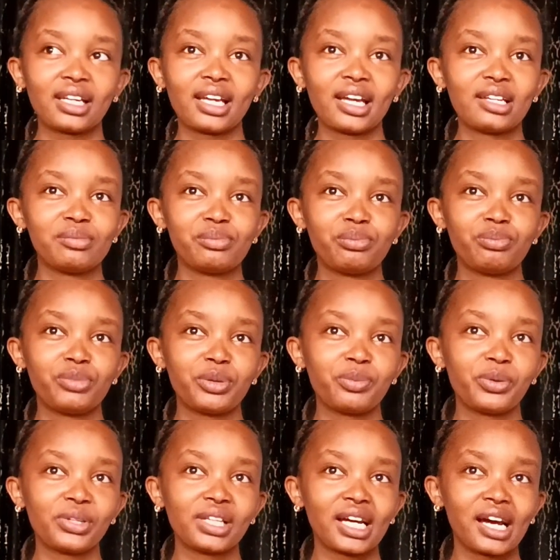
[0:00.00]
and
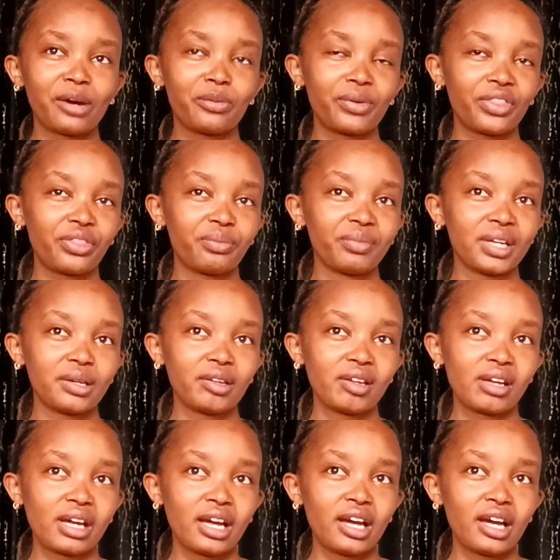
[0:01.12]
people that are with me